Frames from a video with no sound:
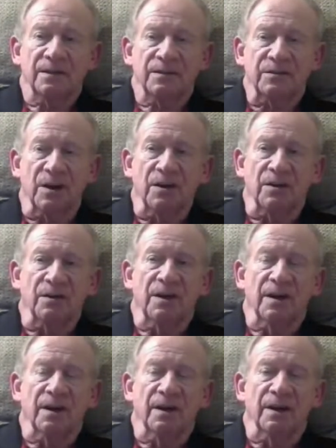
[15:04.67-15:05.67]
So
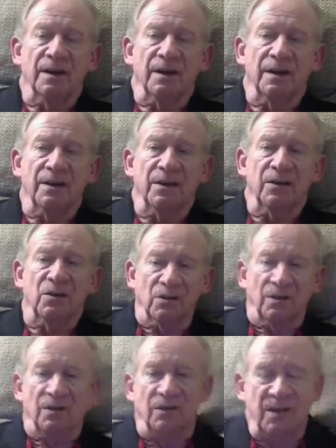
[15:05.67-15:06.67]

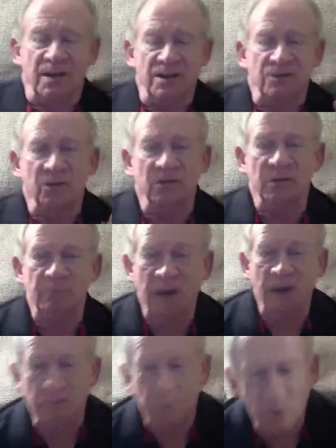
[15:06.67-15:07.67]
these are the
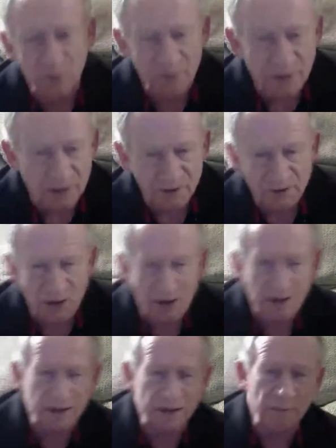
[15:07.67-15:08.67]
people that are
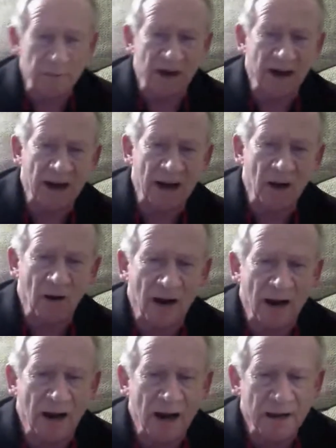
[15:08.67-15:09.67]
talking about how
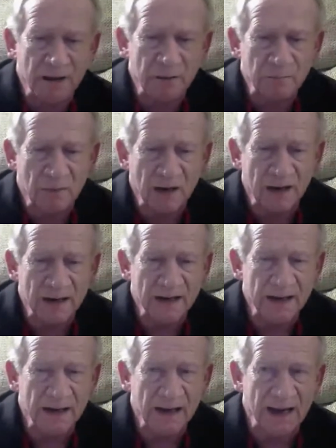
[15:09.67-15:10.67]
high and
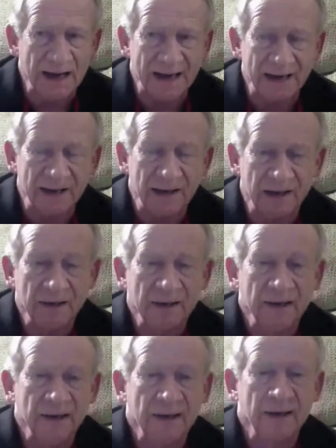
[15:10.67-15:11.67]
mighty and
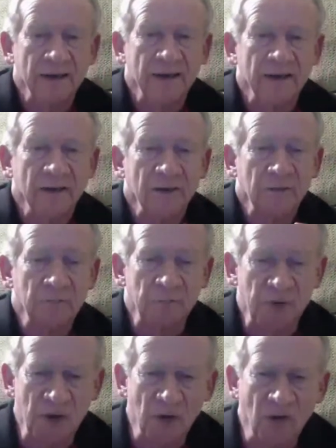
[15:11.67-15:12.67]

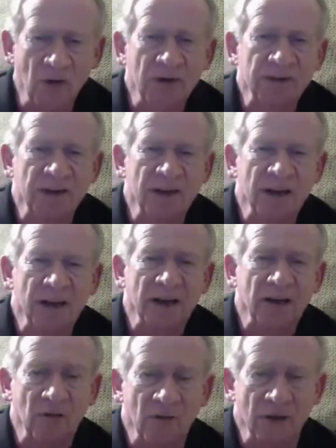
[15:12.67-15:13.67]

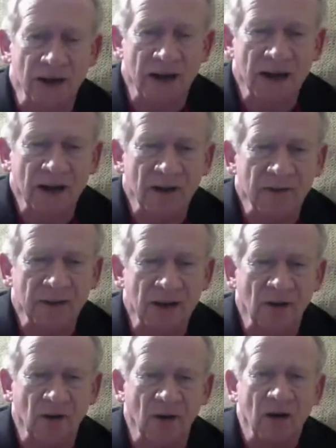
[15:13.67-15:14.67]
puritanical and how they
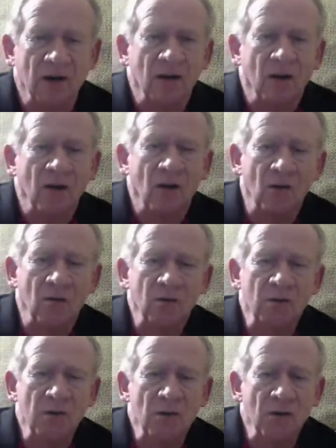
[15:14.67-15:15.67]
are
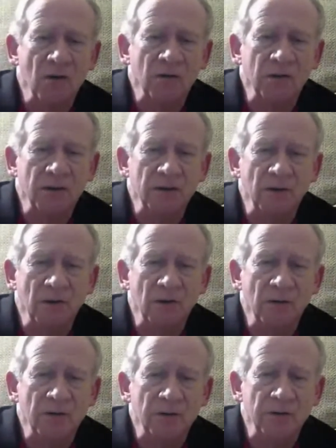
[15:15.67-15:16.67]
holy, holy,
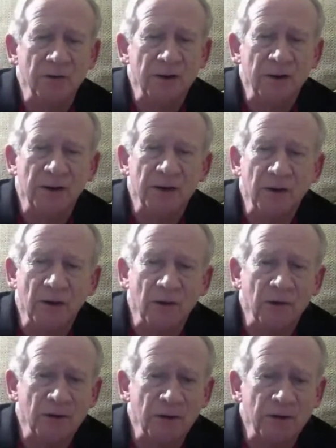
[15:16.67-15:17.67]
holy,
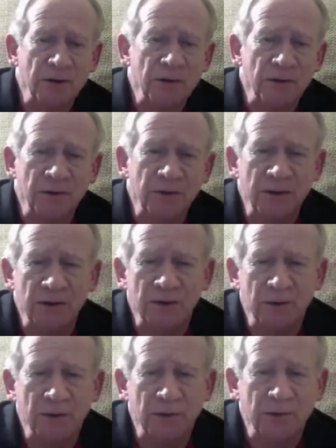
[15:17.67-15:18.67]
holy, holy,
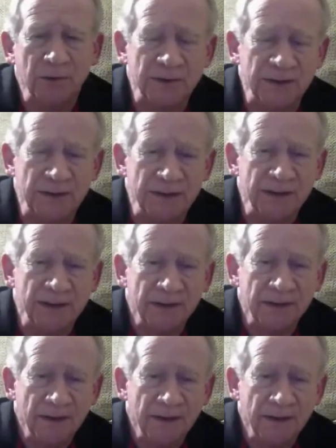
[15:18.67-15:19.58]
holy,